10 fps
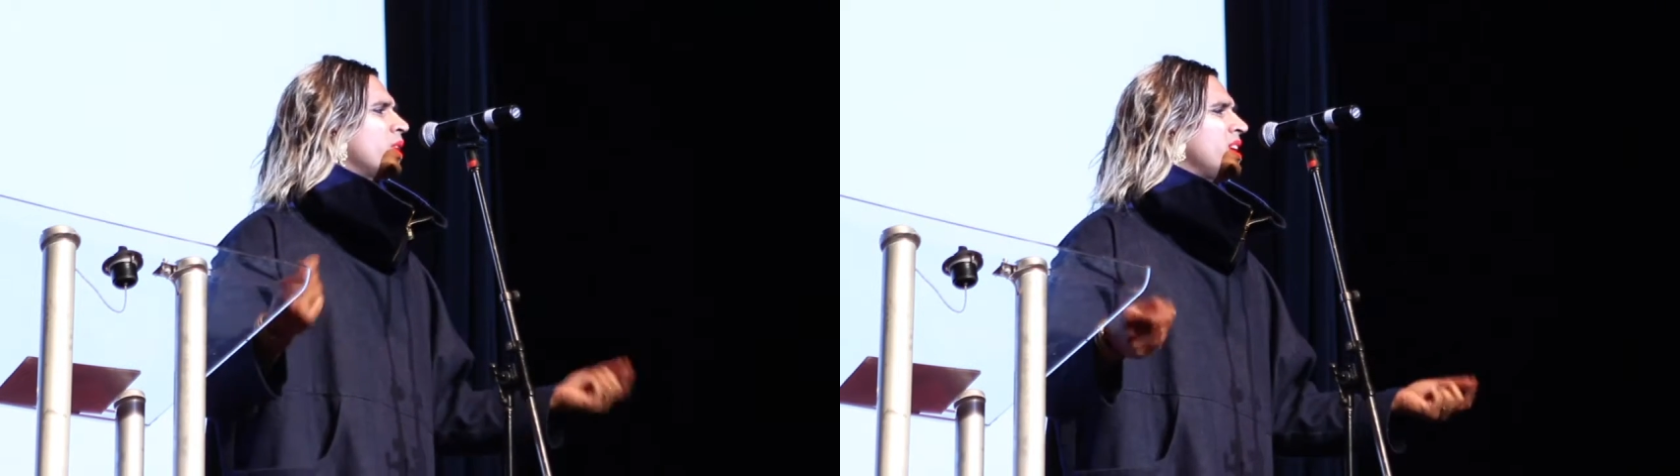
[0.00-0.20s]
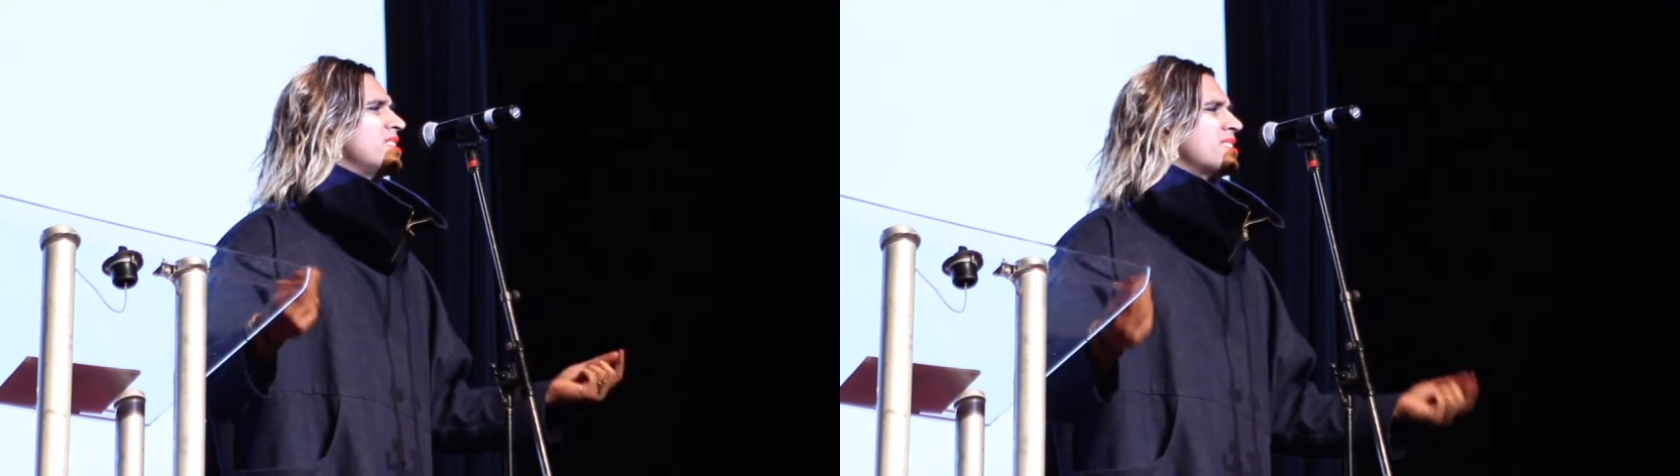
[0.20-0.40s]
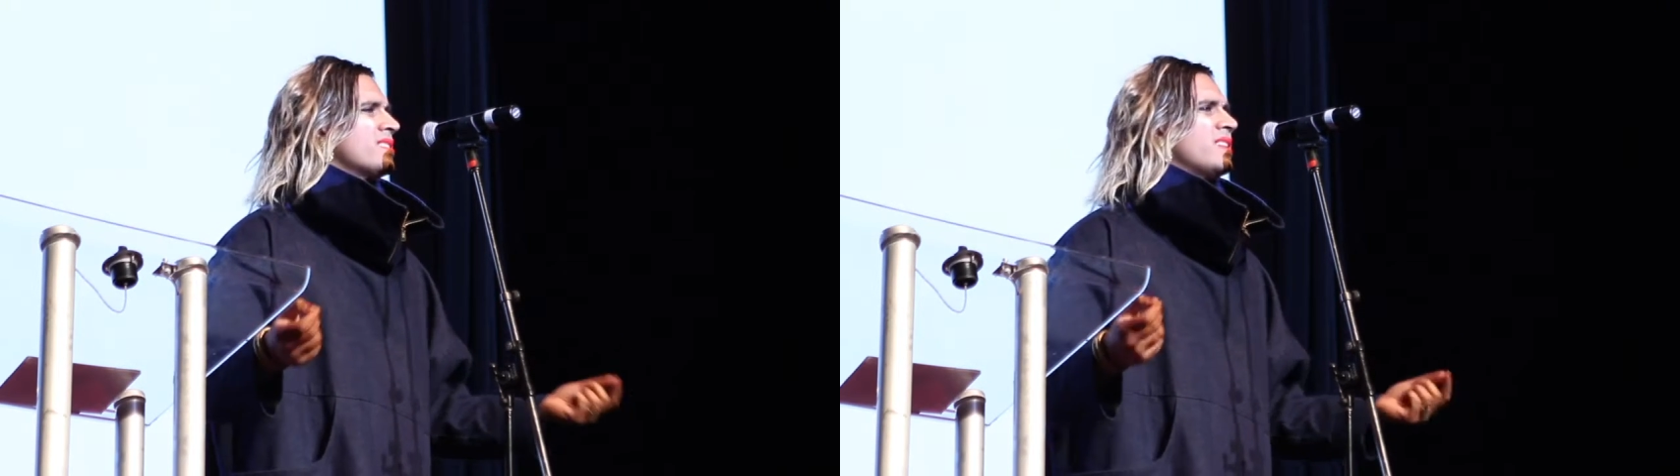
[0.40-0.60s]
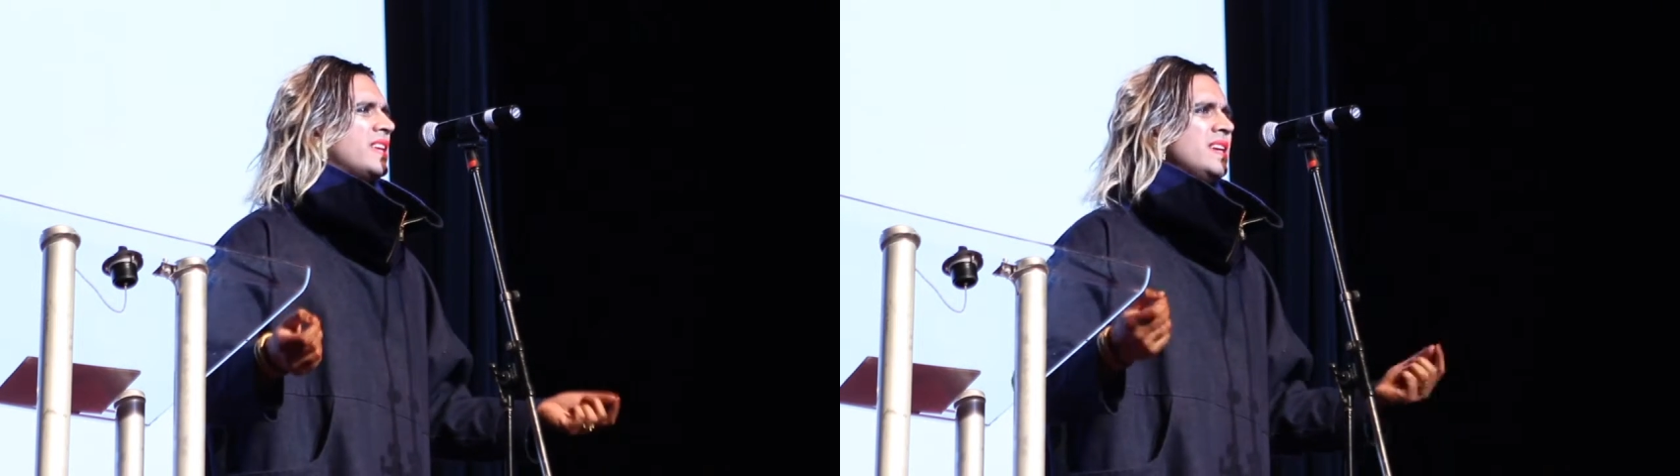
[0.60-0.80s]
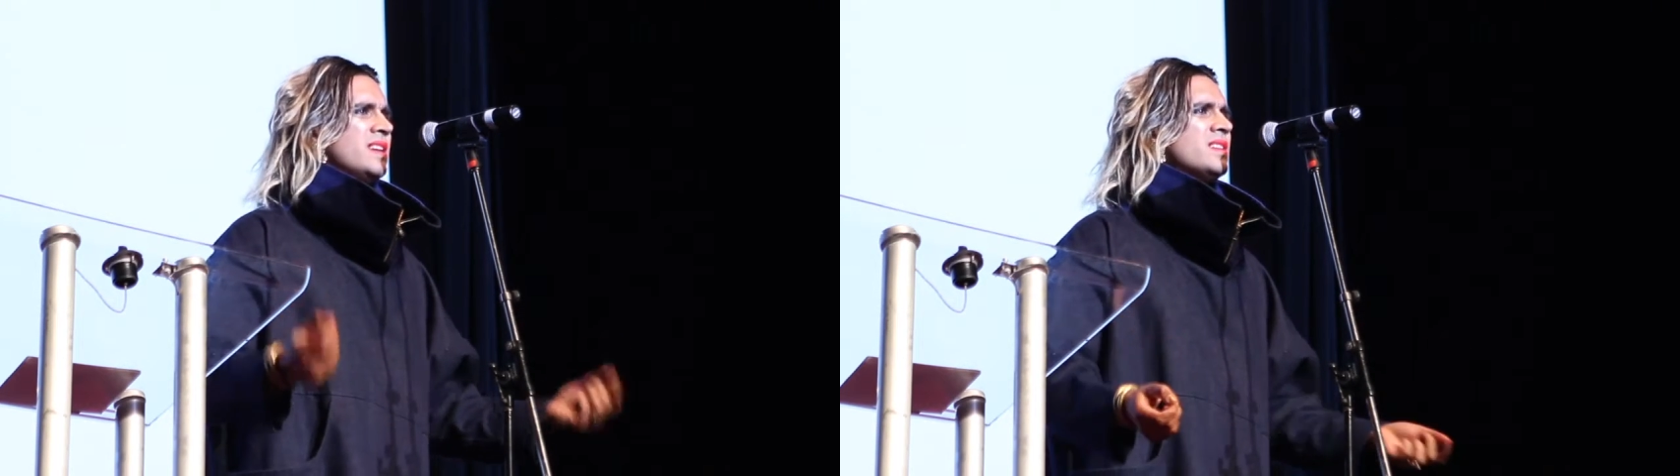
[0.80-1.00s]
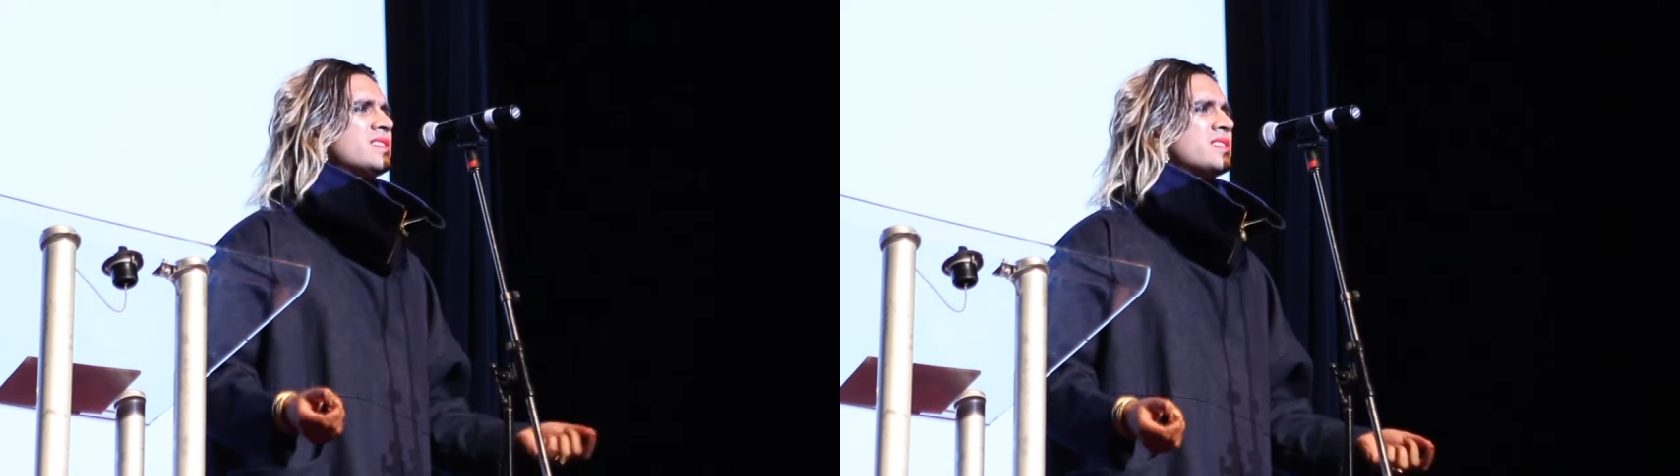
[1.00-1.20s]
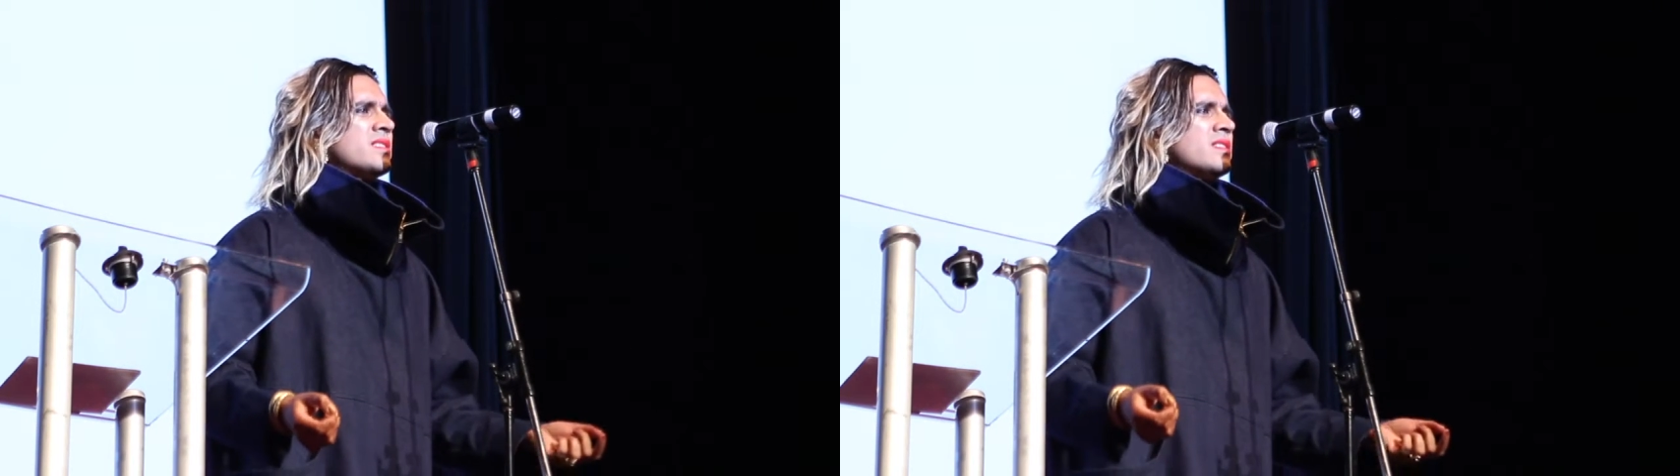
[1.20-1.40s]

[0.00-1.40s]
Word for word: would he still eat it?